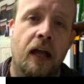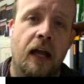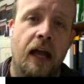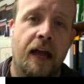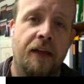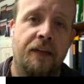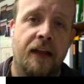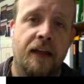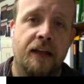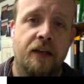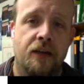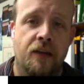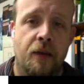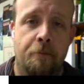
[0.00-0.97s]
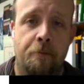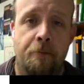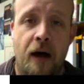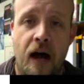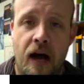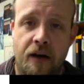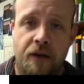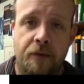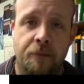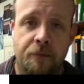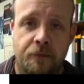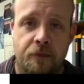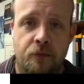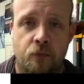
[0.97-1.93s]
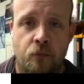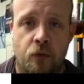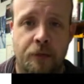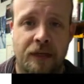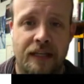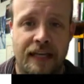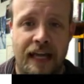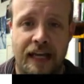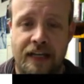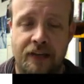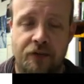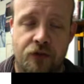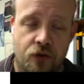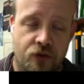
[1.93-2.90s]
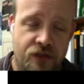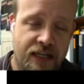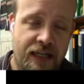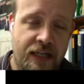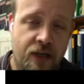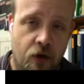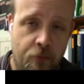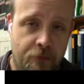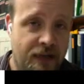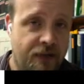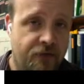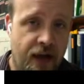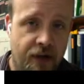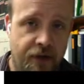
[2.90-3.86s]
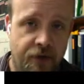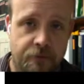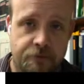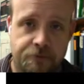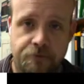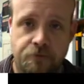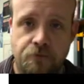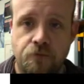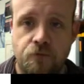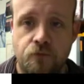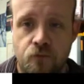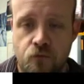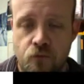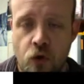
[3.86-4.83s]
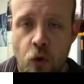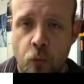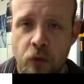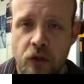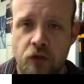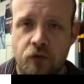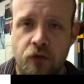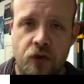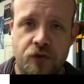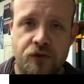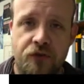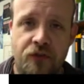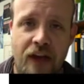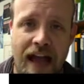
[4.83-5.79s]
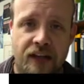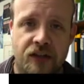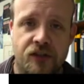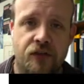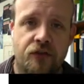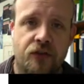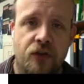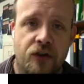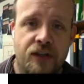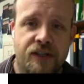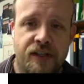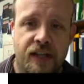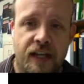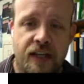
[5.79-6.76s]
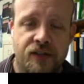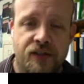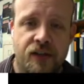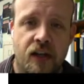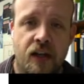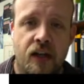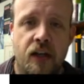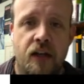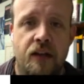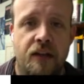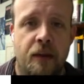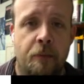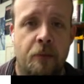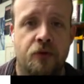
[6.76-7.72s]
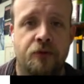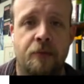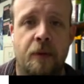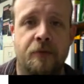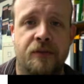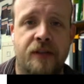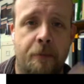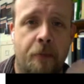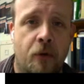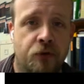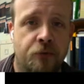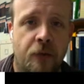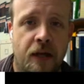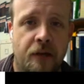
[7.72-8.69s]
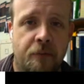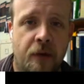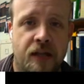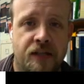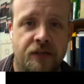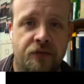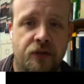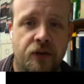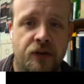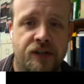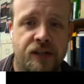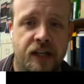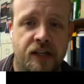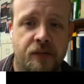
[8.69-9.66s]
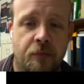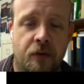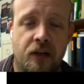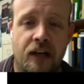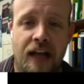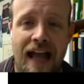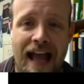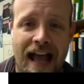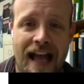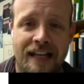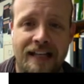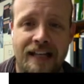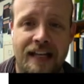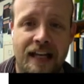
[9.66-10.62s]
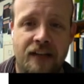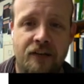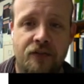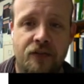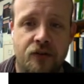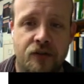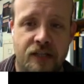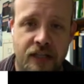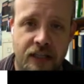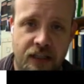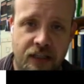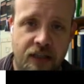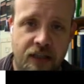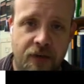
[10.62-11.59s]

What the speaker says: And then the bottom will be negative 13, our b value. We look for those factors of 36, the multiple numbers that multiply to positive 36, but are going to add to negative 13.